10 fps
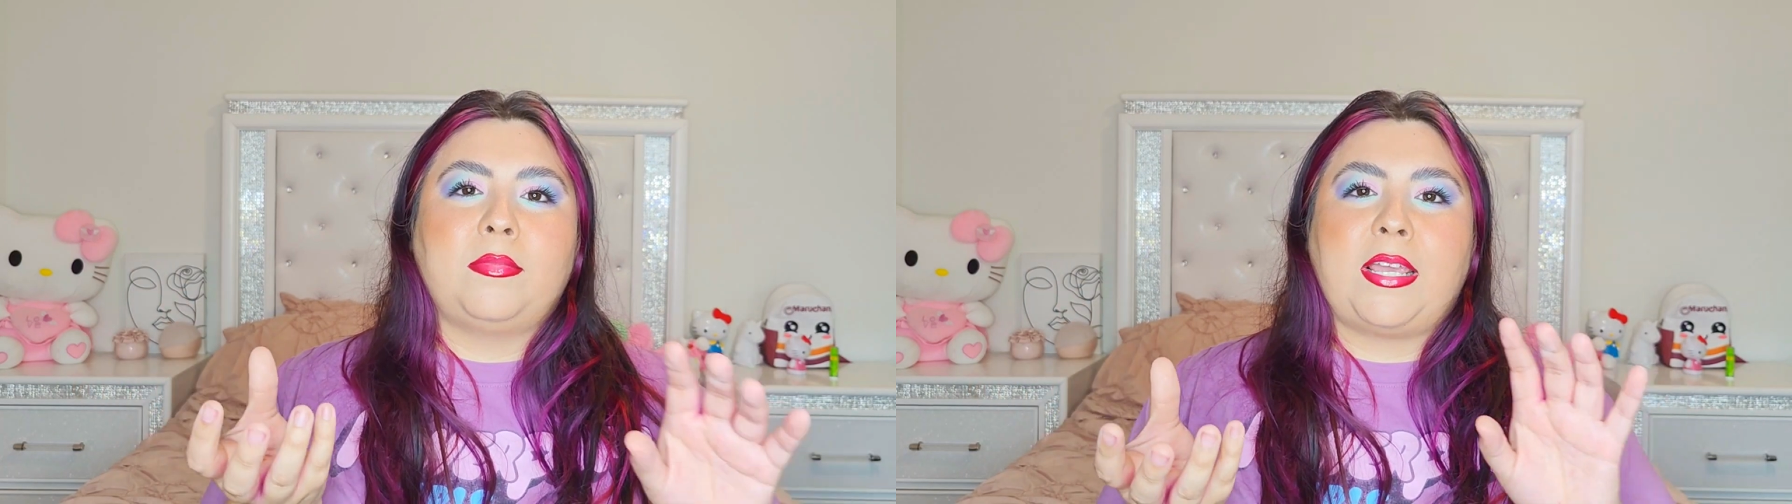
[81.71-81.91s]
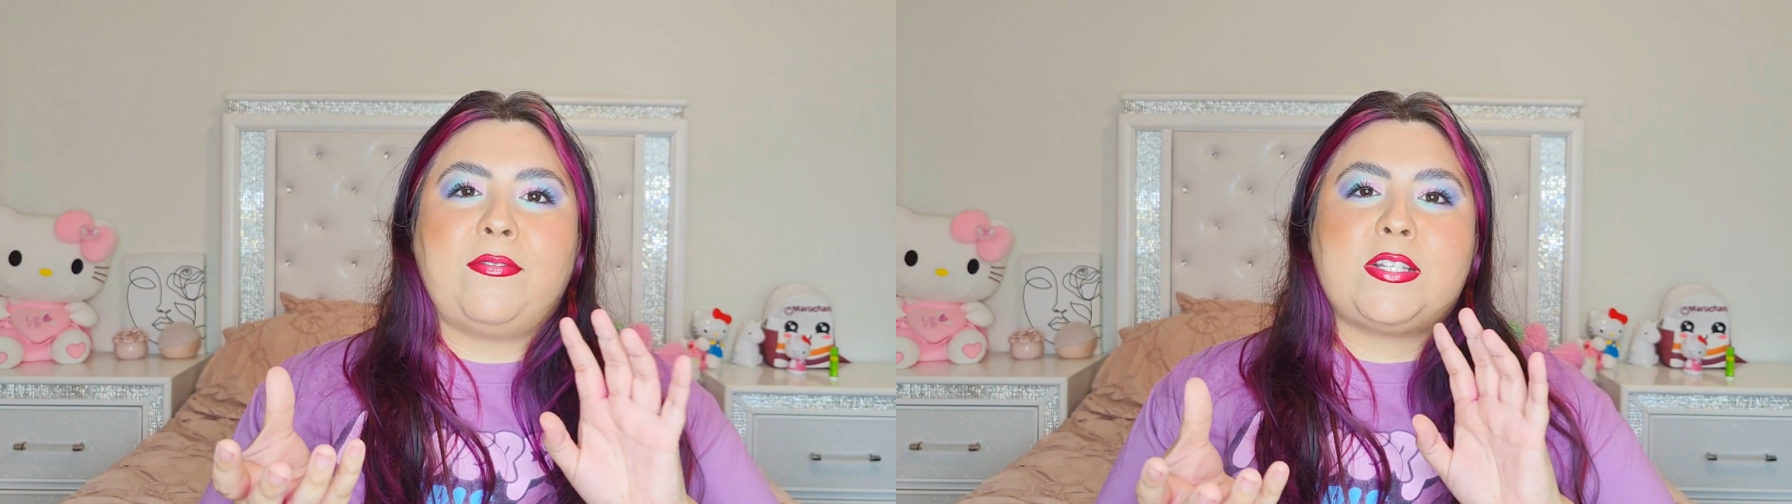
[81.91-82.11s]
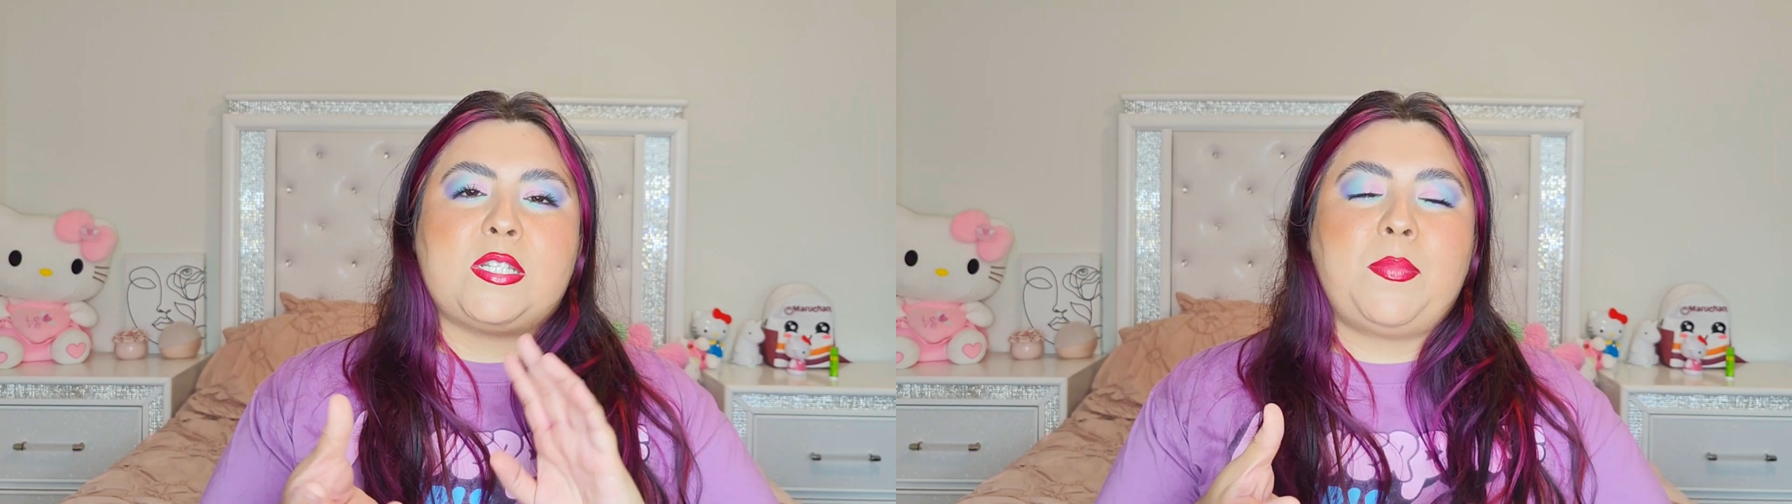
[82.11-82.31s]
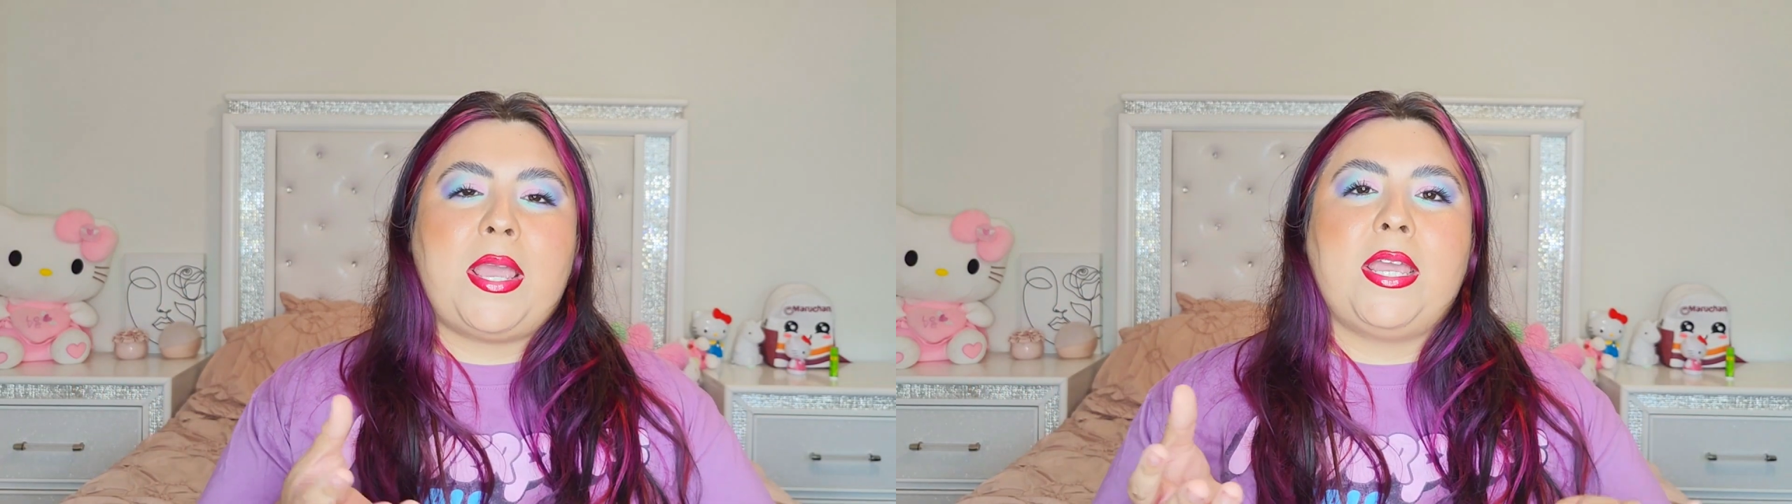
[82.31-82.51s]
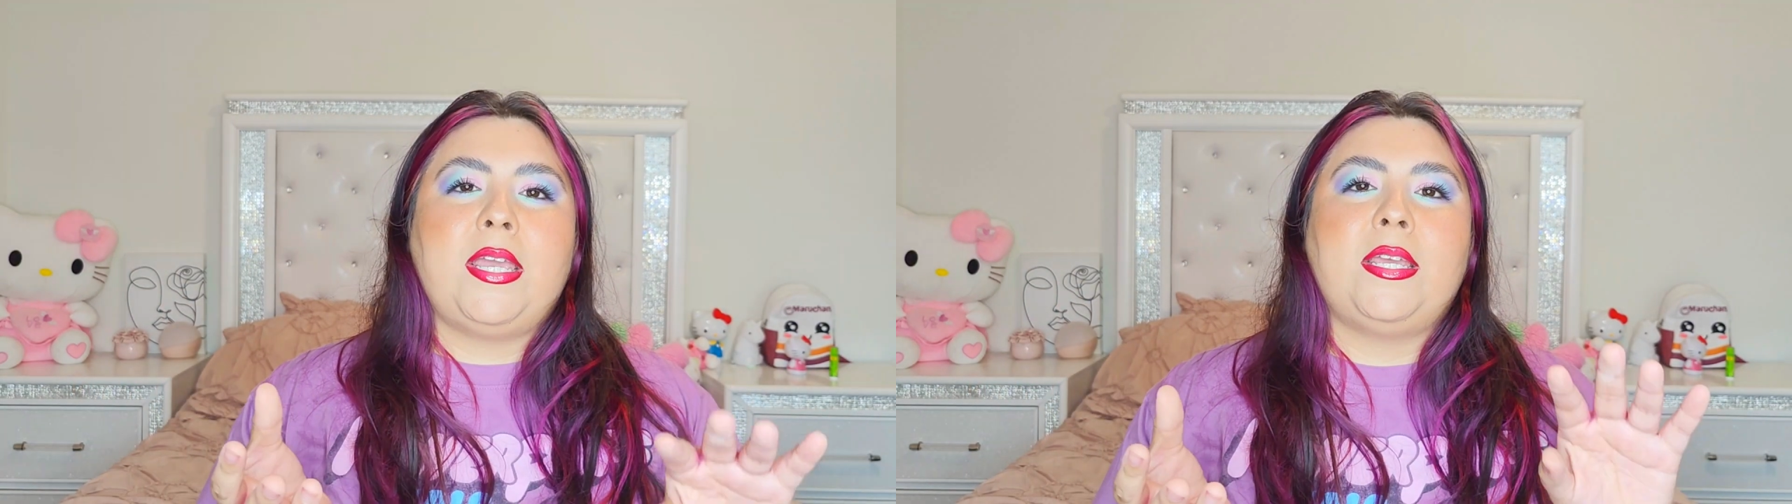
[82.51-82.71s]
like if it's
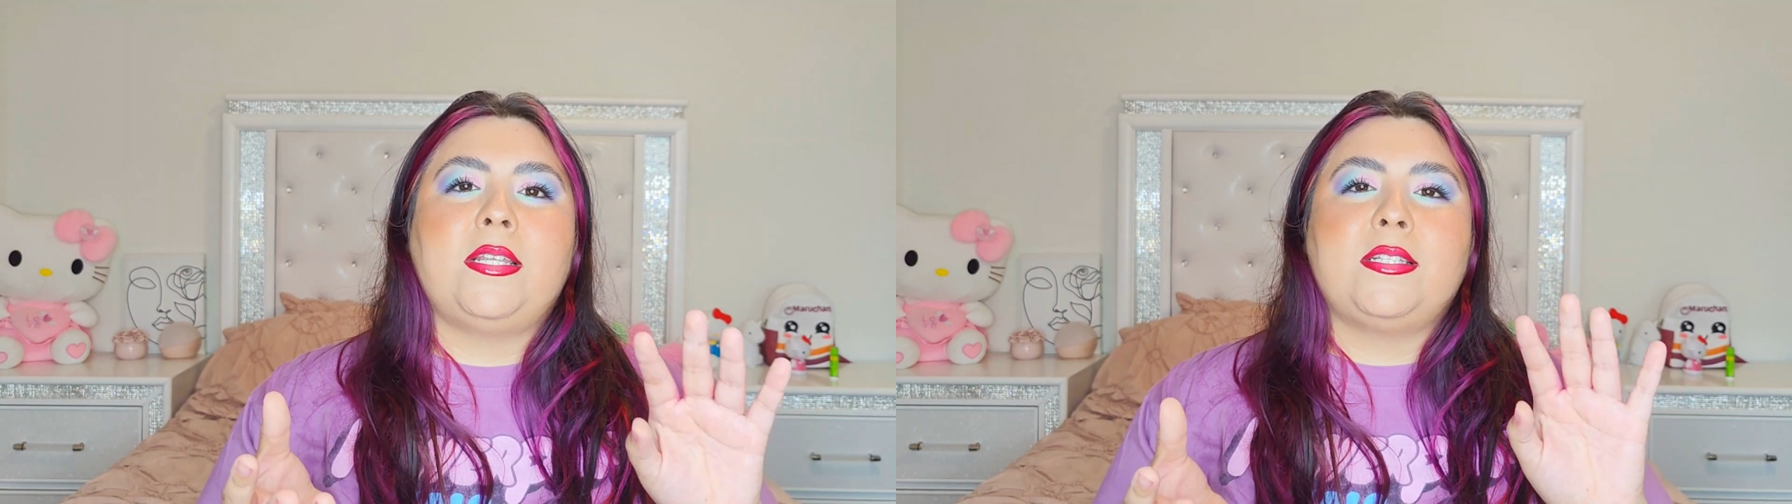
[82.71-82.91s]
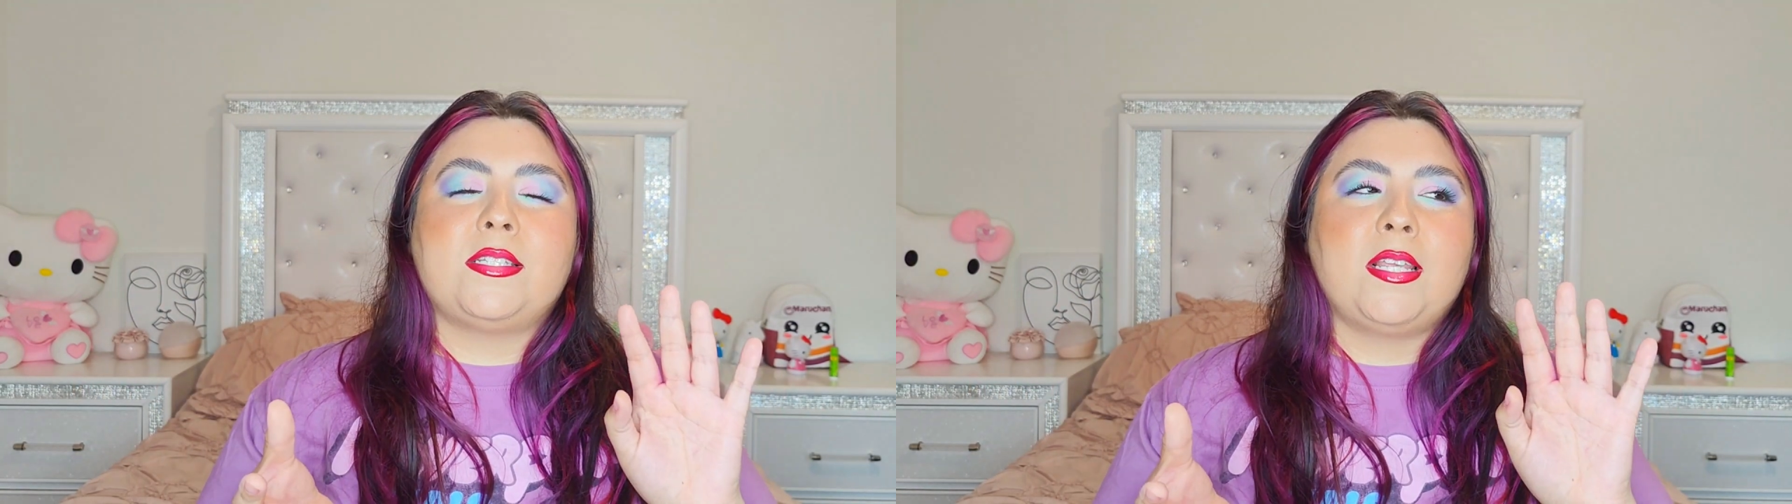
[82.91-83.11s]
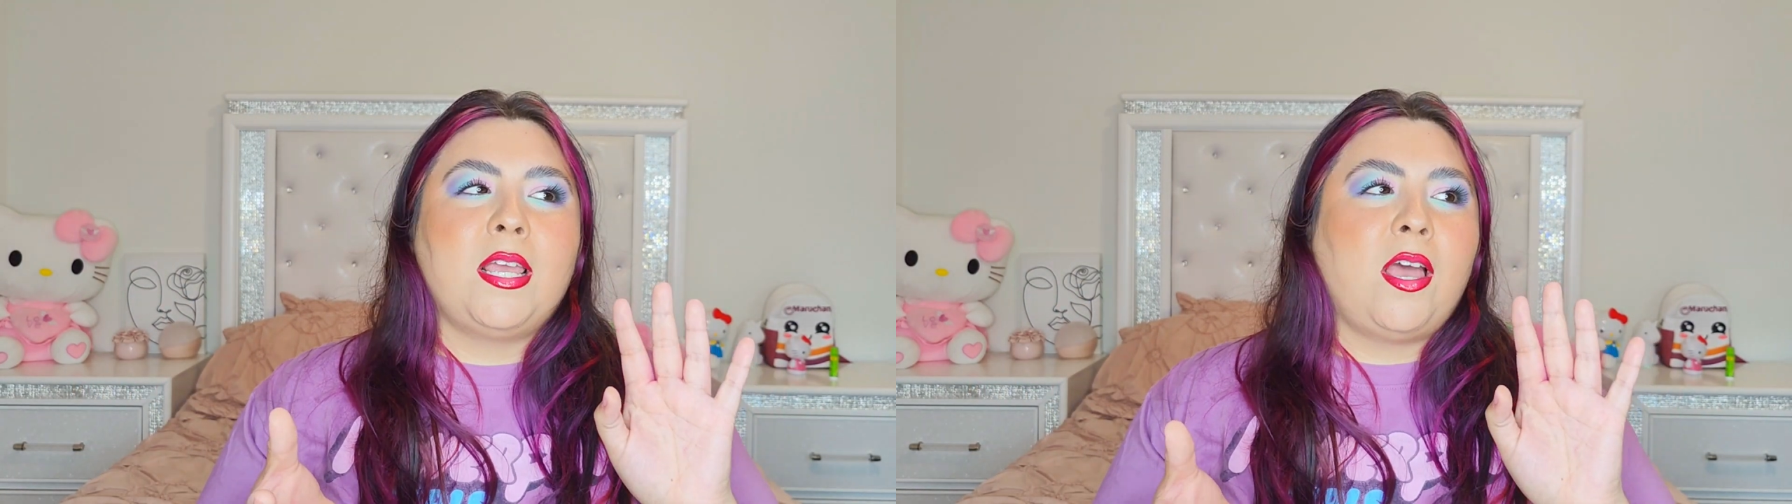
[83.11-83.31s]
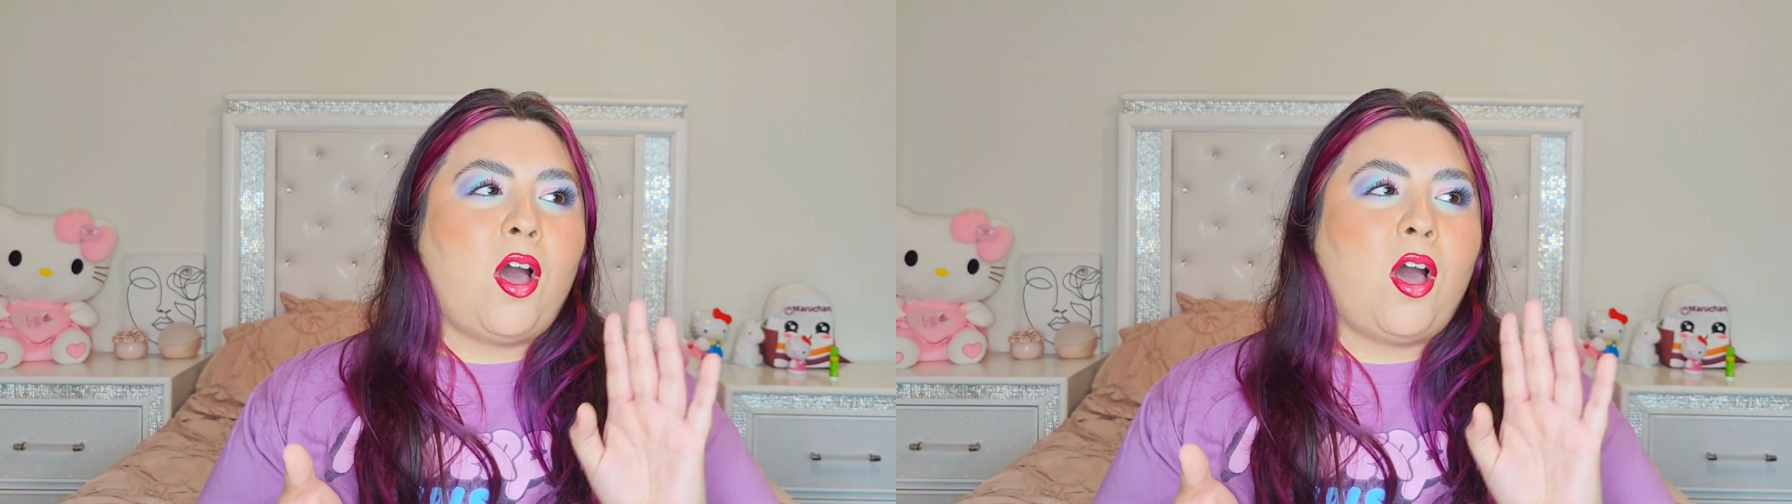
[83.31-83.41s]
spades,